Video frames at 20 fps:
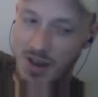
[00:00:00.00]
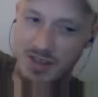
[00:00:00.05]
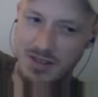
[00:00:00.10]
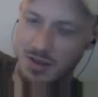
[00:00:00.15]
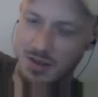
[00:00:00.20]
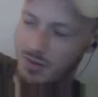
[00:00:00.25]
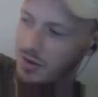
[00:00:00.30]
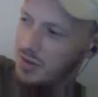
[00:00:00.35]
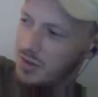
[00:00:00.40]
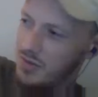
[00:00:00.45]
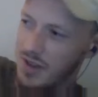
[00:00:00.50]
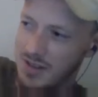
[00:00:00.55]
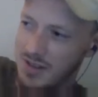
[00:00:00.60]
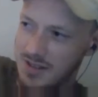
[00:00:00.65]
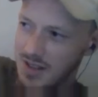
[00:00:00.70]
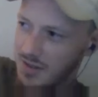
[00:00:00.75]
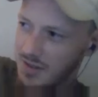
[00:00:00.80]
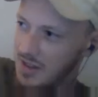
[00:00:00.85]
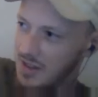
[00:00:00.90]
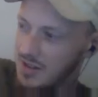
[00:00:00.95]
festivals,
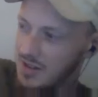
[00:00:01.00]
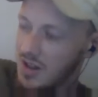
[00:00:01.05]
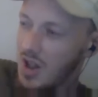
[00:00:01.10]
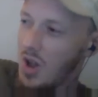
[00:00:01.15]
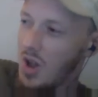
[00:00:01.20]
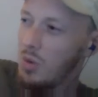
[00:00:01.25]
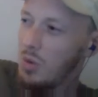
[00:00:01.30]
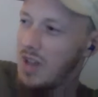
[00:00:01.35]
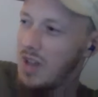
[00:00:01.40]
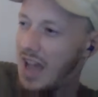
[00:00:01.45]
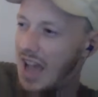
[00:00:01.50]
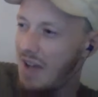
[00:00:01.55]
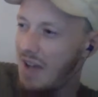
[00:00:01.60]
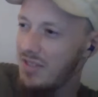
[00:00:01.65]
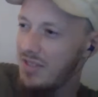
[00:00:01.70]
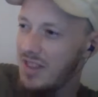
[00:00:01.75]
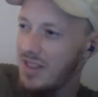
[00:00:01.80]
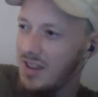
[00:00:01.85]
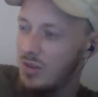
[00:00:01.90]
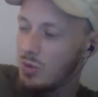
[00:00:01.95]
festivities. We
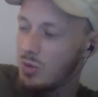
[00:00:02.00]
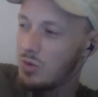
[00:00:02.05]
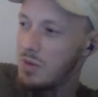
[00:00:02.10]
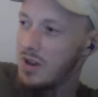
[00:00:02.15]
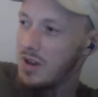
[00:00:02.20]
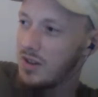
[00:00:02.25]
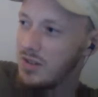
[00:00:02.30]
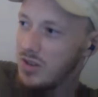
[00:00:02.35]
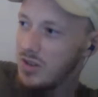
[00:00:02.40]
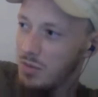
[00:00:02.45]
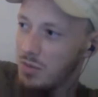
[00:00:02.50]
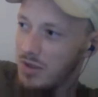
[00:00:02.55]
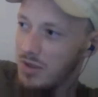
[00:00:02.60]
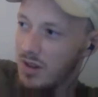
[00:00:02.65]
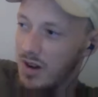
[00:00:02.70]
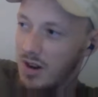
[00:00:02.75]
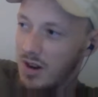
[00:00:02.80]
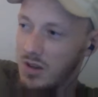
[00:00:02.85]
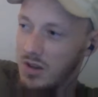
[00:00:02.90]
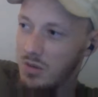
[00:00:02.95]
have things which make us human
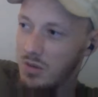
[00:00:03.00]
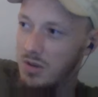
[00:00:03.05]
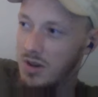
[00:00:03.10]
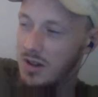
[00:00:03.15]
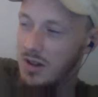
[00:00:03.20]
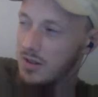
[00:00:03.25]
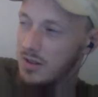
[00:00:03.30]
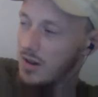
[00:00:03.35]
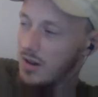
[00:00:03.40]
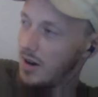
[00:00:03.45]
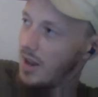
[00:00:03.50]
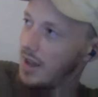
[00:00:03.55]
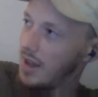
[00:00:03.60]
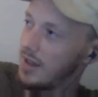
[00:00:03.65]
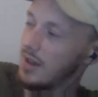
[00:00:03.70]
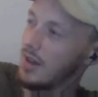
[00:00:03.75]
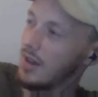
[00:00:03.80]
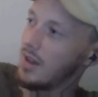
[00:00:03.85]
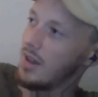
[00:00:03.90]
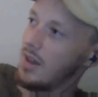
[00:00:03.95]
that are unique, that are
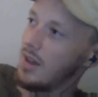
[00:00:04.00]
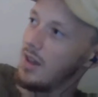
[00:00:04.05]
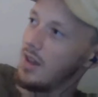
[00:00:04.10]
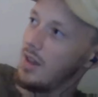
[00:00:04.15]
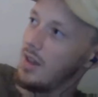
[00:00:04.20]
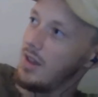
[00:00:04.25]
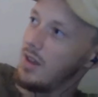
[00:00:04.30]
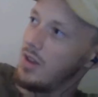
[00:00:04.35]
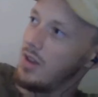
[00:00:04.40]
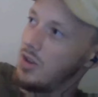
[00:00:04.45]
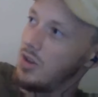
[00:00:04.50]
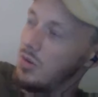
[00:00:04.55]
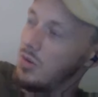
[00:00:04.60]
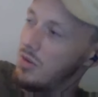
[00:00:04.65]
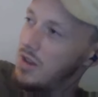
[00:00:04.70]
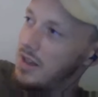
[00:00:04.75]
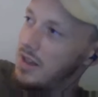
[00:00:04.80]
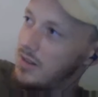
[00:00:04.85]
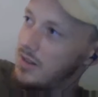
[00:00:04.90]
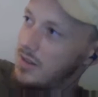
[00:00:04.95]
like
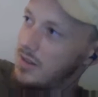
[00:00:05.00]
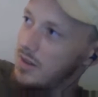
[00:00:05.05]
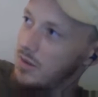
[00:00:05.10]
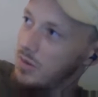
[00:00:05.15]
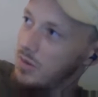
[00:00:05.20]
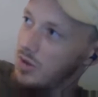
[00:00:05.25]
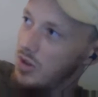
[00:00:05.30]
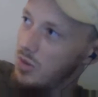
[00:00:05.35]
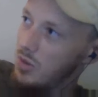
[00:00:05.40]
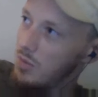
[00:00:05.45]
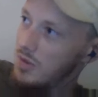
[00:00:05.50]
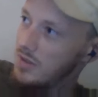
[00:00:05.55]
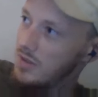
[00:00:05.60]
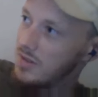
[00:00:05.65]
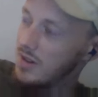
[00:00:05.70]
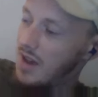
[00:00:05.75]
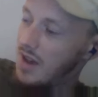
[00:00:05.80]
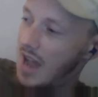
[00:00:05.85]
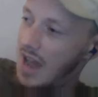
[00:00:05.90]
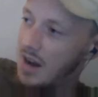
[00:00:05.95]
unique to
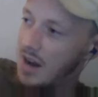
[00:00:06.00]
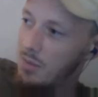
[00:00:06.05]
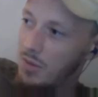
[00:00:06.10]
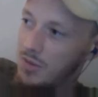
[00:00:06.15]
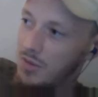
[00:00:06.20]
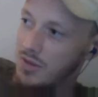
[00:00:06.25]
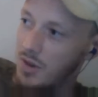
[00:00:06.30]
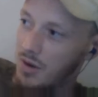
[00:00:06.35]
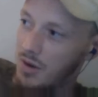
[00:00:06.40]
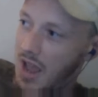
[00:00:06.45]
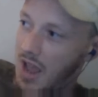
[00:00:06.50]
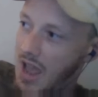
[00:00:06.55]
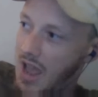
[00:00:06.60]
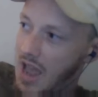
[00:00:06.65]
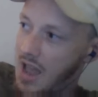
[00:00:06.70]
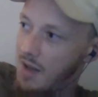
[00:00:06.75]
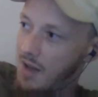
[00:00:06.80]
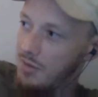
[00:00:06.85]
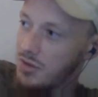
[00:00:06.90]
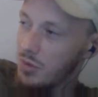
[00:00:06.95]
humans, that animals don't
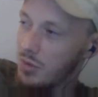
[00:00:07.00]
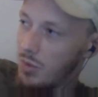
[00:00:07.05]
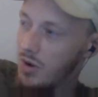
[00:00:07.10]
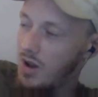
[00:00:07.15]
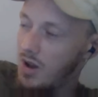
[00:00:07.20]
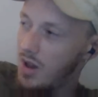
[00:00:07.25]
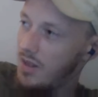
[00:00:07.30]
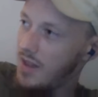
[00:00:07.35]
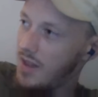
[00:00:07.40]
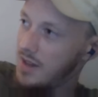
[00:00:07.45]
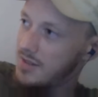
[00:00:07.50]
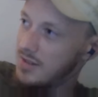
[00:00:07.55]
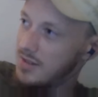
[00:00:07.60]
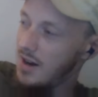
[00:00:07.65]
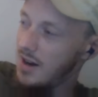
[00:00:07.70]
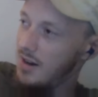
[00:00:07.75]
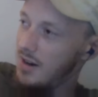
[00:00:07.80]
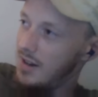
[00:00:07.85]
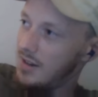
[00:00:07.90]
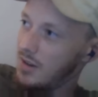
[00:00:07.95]
have. So we're not
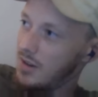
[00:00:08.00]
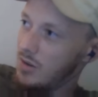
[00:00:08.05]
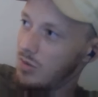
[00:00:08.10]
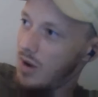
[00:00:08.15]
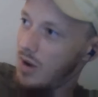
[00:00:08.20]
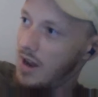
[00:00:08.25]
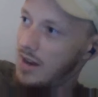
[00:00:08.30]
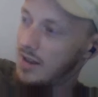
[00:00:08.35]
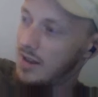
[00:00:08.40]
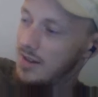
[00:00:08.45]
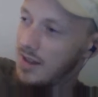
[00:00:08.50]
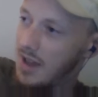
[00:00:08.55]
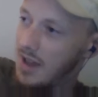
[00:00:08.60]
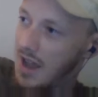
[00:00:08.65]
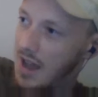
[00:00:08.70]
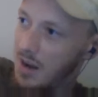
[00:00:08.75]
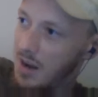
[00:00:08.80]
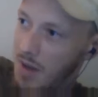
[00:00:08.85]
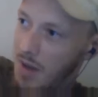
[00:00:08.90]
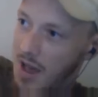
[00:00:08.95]
necessarily degrading
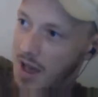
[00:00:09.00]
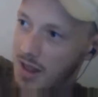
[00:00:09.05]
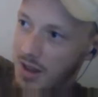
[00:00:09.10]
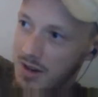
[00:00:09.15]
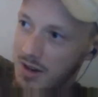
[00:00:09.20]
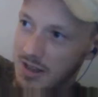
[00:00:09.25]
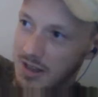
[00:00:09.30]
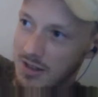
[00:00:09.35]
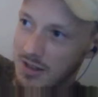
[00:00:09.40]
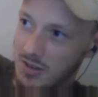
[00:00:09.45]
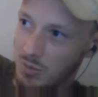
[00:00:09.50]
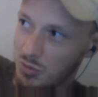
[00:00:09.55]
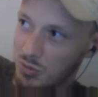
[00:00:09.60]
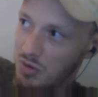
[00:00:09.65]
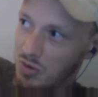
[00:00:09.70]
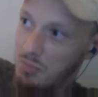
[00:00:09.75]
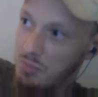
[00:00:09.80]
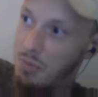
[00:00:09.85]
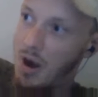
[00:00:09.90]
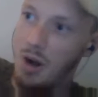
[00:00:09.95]
to animality in some
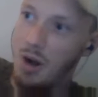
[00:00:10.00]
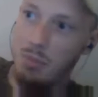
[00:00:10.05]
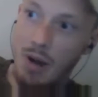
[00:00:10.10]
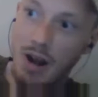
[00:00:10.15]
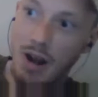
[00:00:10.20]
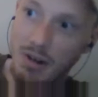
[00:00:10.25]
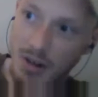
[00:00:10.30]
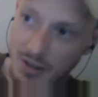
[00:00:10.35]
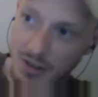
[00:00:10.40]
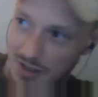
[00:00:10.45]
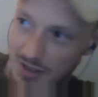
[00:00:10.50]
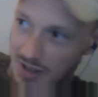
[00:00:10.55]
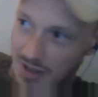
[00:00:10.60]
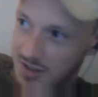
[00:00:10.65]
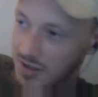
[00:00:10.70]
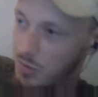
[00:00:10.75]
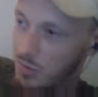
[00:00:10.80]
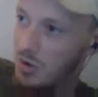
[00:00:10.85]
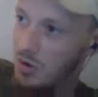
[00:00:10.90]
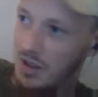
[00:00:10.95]
sort of barbaric
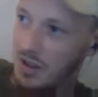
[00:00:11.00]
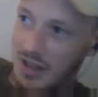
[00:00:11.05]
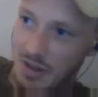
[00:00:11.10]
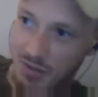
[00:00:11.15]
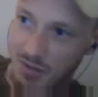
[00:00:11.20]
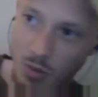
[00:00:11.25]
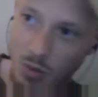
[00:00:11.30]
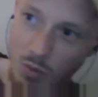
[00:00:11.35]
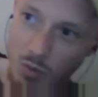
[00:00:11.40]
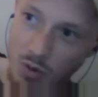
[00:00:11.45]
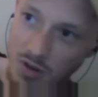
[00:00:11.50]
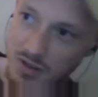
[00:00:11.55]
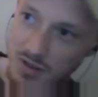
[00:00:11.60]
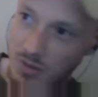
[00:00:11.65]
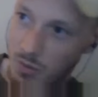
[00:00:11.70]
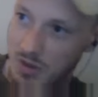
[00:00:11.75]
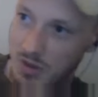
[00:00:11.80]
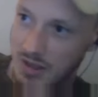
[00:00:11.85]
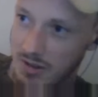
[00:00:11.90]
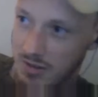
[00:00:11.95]
sense, like we live in the
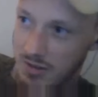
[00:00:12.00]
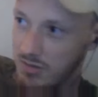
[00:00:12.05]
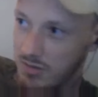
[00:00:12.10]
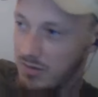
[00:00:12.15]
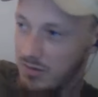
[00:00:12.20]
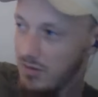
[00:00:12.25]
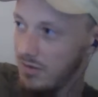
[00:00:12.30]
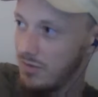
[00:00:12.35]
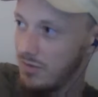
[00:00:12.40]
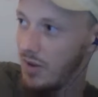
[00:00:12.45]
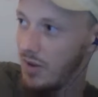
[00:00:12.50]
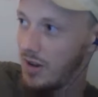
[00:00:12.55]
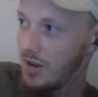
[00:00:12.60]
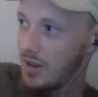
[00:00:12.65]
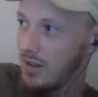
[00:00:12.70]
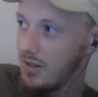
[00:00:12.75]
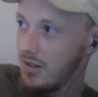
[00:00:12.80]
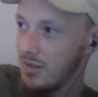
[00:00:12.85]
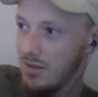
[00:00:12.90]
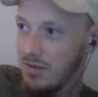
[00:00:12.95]
woods and we
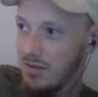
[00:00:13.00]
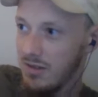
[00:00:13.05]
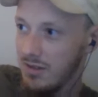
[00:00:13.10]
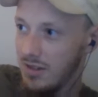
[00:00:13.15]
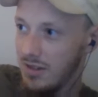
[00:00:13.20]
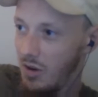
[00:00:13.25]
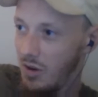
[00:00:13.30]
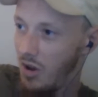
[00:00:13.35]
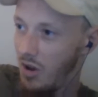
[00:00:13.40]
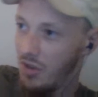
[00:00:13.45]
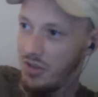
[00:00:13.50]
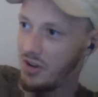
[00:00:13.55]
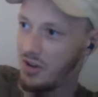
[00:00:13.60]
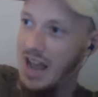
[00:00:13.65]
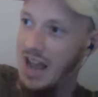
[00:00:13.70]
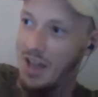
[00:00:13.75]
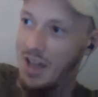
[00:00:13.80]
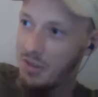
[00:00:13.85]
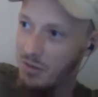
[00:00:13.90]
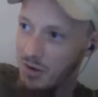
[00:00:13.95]
fucking, hunter
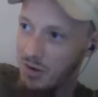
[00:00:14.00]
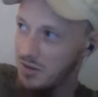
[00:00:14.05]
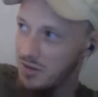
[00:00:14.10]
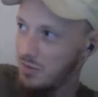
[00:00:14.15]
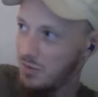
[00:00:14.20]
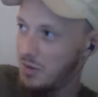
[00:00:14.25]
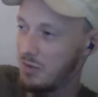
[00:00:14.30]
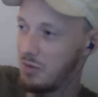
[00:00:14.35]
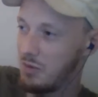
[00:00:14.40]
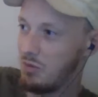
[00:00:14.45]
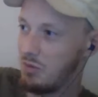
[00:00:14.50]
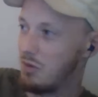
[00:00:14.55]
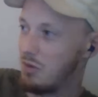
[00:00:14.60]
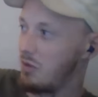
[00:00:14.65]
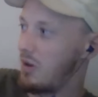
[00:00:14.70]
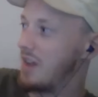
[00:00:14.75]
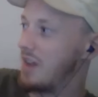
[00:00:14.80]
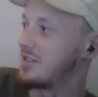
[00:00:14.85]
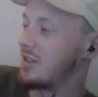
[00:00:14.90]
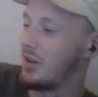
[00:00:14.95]
gatherers. We
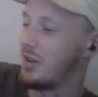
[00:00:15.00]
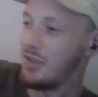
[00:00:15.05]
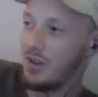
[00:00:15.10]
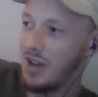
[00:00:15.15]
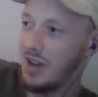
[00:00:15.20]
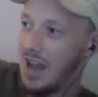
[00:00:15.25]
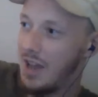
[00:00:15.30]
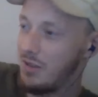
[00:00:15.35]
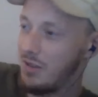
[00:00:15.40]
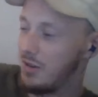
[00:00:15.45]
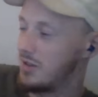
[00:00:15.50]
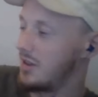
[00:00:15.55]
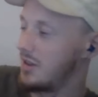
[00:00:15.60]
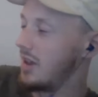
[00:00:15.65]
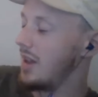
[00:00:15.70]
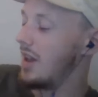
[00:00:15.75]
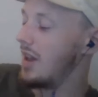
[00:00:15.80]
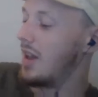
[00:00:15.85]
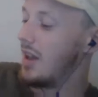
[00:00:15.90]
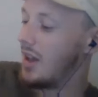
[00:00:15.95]
regress to hunter gatherers.
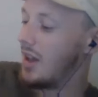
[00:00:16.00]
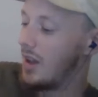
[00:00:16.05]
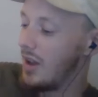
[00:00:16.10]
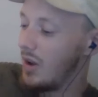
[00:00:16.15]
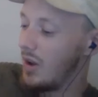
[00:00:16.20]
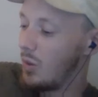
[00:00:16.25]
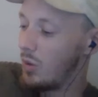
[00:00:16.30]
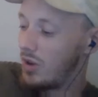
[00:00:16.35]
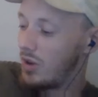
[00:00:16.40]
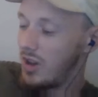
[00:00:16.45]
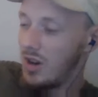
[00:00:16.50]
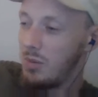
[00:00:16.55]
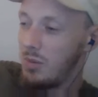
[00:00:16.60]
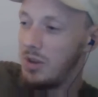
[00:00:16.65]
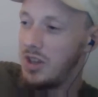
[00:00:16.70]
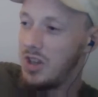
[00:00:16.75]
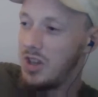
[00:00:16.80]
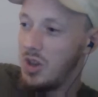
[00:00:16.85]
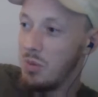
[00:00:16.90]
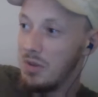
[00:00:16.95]
We're going to
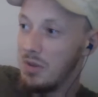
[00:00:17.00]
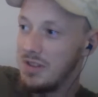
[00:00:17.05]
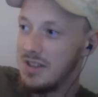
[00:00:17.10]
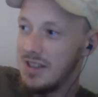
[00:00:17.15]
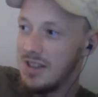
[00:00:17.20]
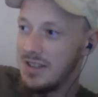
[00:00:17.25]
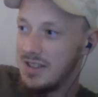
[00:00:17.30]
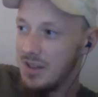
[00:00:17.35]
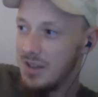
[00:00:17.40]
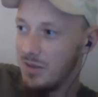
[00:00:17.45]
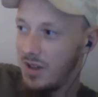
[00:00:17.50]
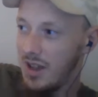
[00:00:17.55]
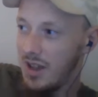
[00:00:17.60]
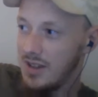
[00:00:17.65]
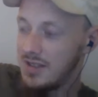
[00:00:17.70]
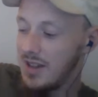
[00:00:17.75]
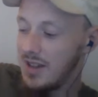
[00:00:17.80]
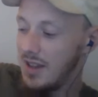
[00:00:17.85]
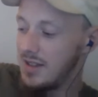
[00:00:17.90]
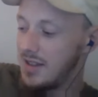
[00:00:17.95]
be humans in a
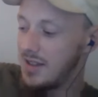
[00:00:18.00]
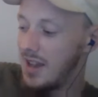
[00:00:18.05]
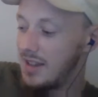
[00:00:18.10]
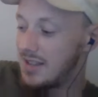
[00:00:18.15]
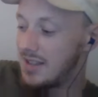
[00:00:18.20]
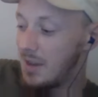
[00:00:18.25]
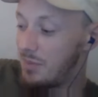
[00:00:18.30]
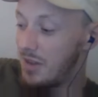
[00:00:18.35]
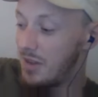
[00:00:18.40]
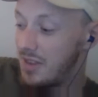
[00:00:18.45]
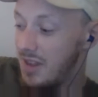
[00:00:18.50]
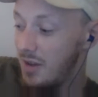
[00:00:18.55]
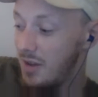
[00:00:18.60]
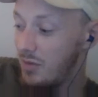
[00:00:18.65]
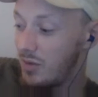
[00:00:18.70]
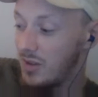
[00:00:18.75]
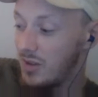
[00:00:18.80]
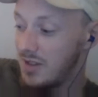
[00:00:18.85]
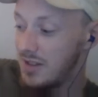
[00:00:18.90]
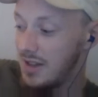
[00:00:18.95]
civilized sense, except the
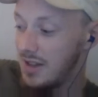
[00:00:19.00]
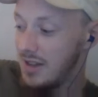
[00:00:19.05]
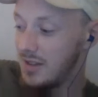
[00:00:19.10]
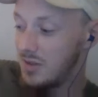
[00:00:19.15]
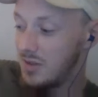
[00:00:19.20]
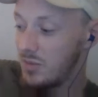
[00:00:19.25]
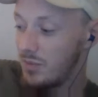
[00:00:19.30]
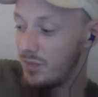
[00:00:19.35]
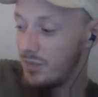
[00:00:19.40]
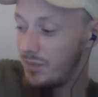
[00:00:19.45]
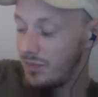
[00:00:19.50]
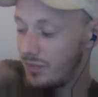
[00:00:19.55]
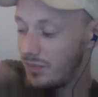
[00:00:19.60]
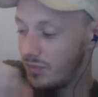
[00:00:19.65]
difference is